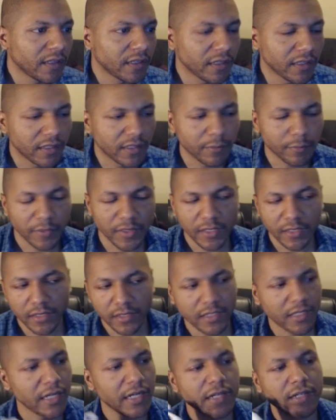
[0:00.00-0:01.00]
and I'm
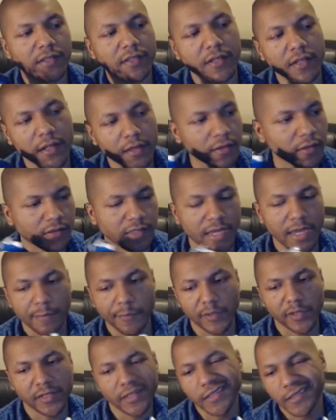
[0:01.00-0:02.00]
hitting X and nothing's
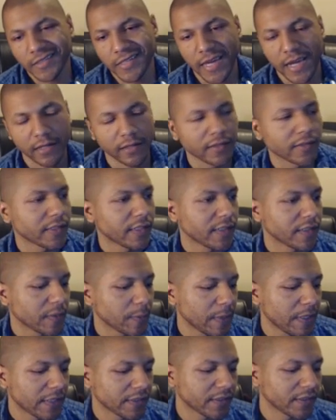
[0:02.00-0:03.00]
happening exactly as I
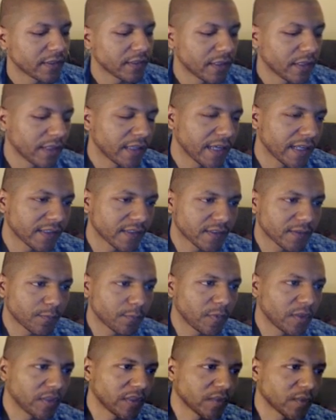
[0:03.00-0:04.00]
expected. And that's
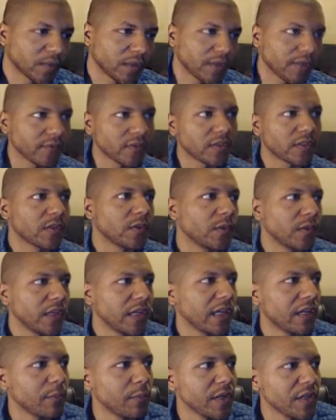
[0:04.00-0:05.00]
because we haven't told the
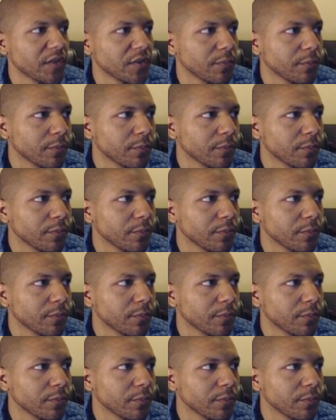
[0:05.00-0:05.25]
animation